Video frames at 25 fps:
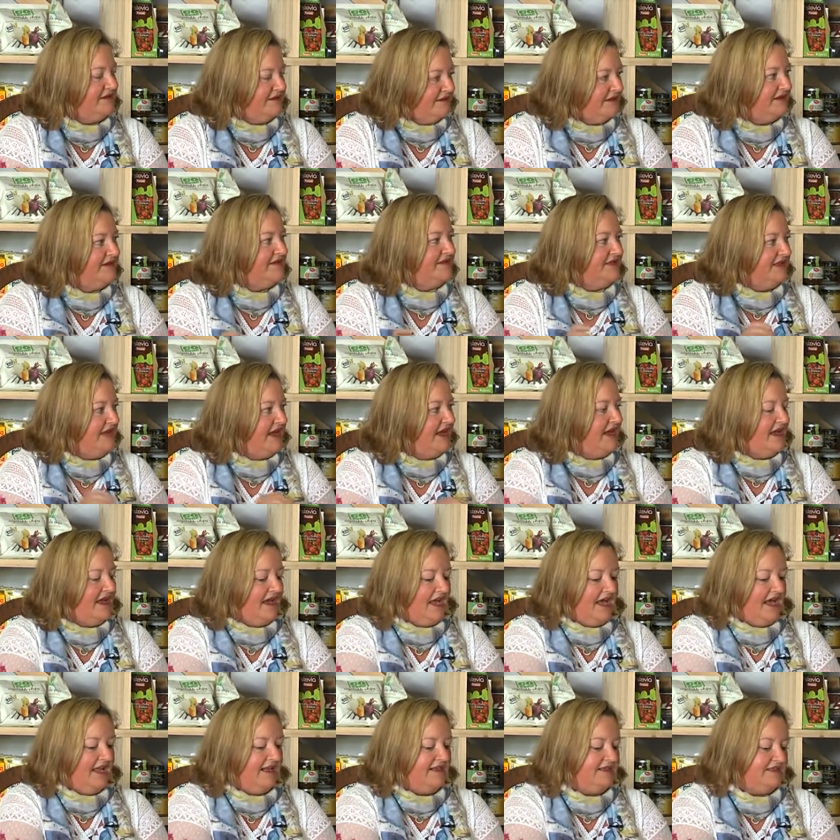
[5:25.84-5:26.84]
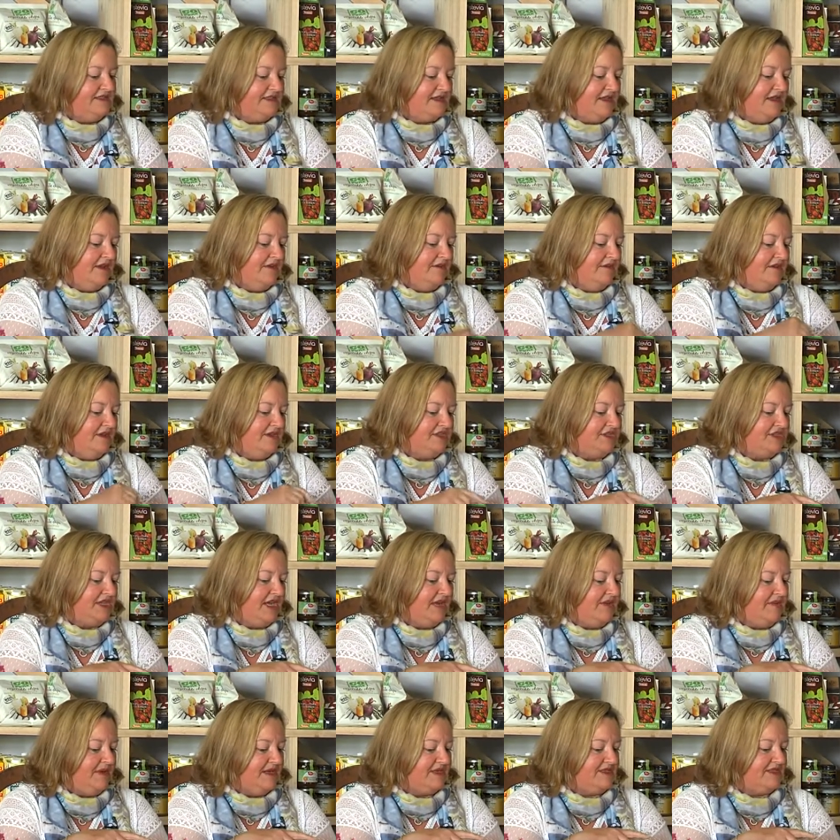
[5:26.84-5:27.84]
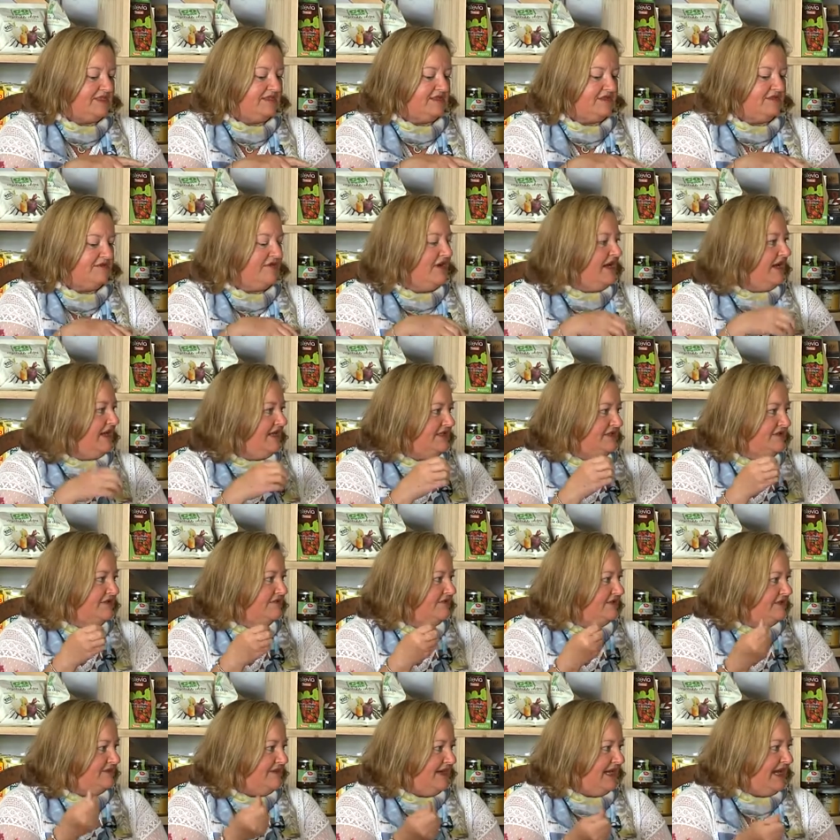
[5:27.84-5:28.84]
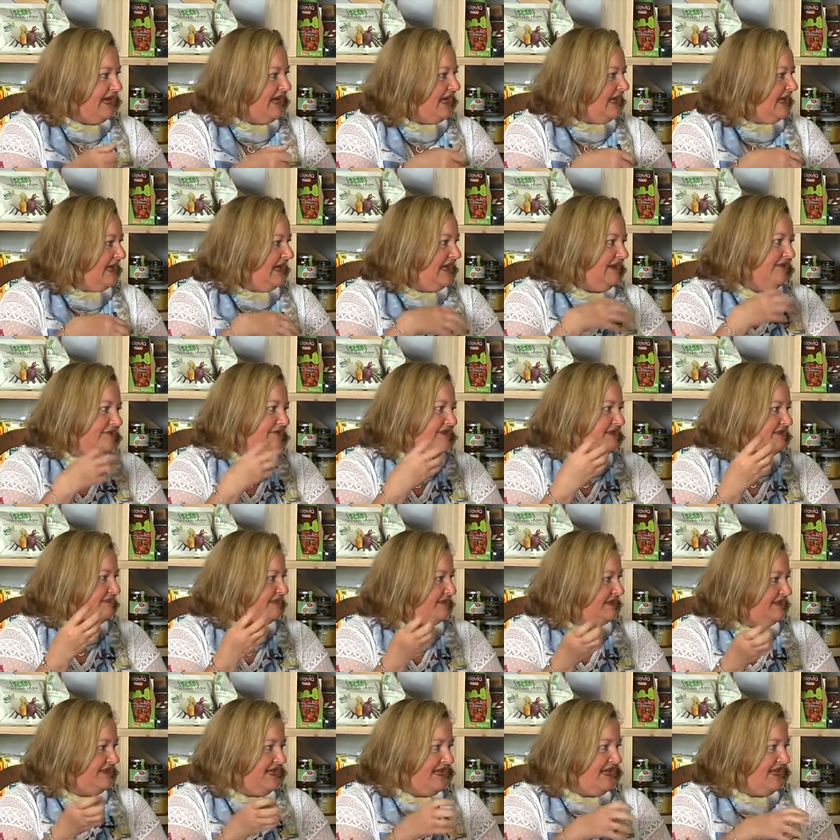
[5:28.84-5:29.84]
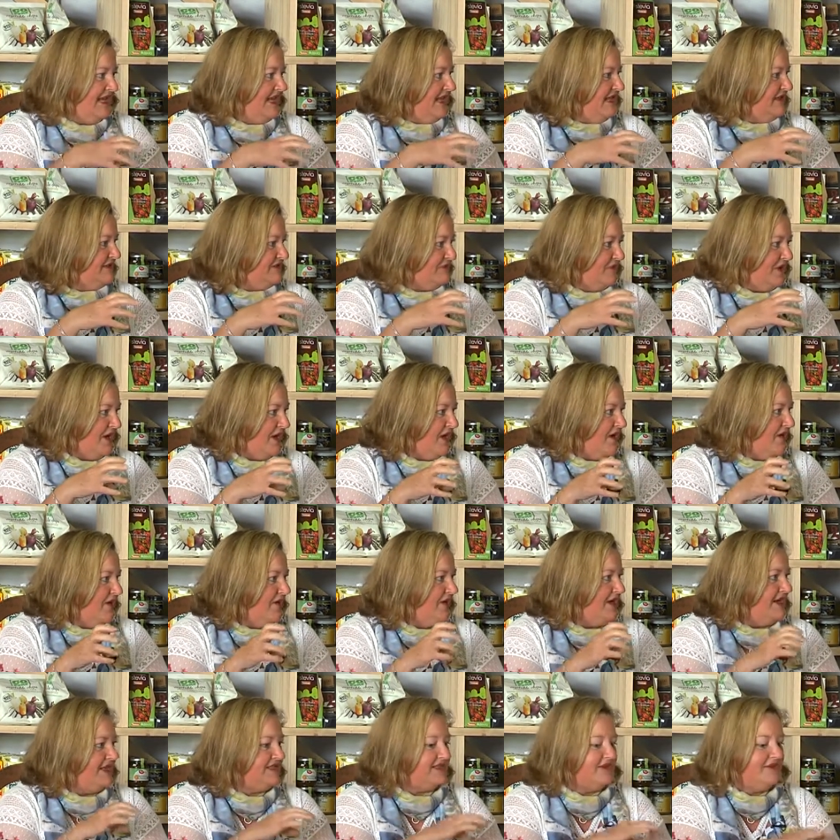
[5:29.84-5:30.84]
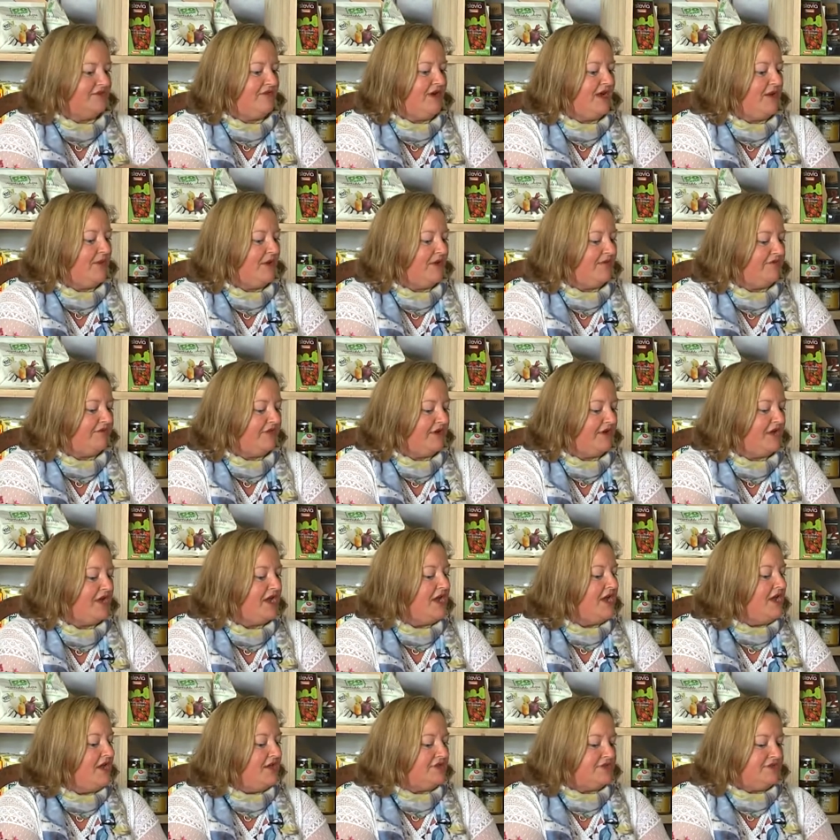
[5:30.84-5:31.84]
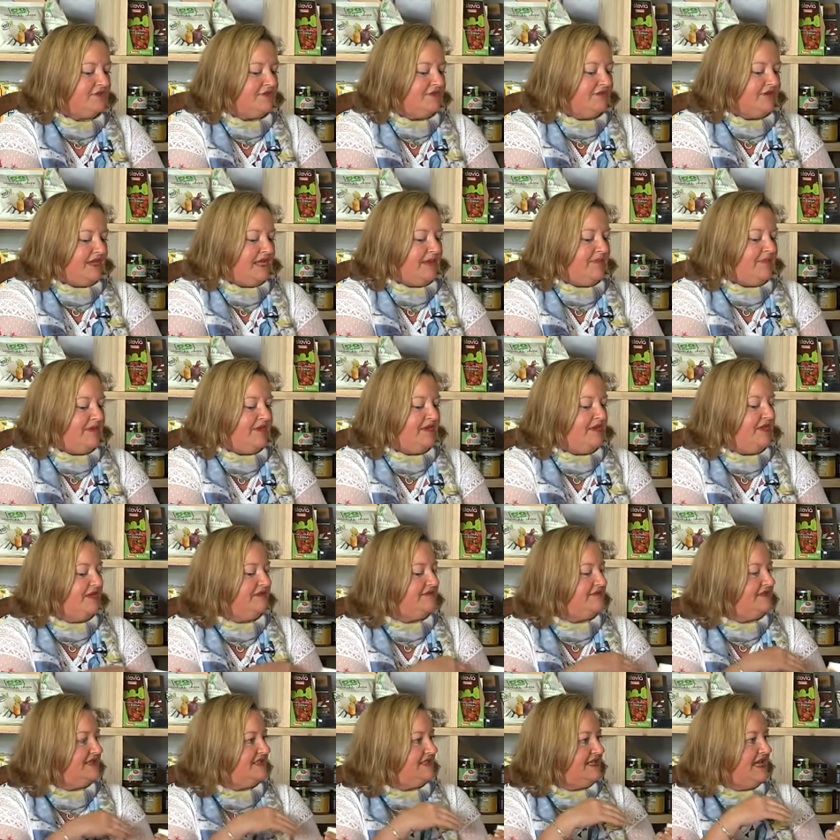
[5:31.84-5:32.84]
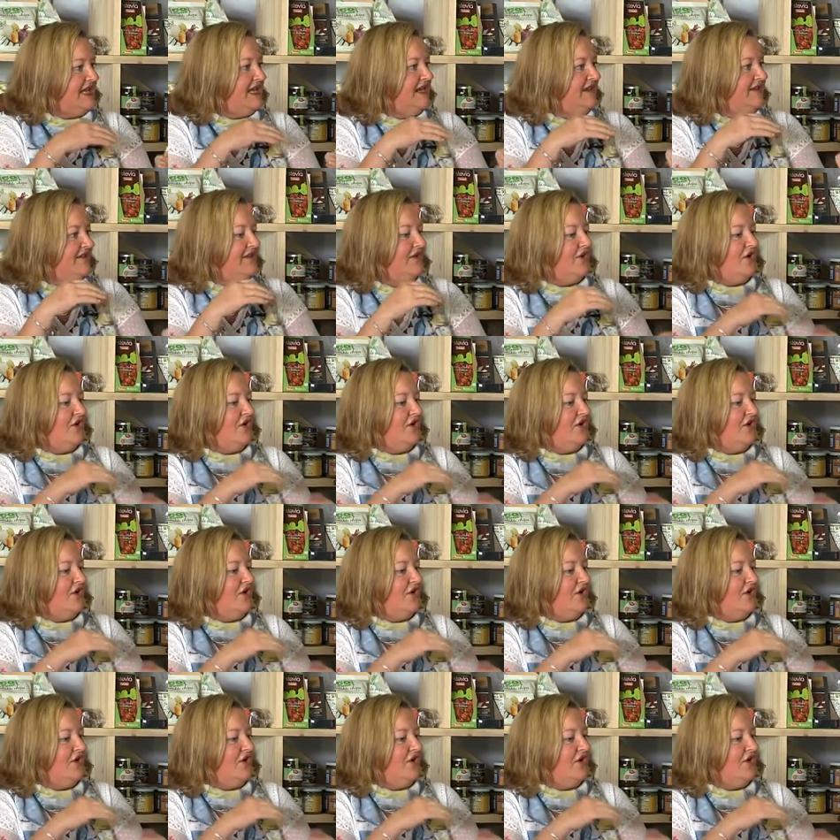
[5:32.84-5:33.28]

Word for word: like that, isn't yeah, it? Yeah, and um, the shea butter's great. It's got vitamin A in it, vitamin E as well, and it's a great one for sort of keeping your it. skin, the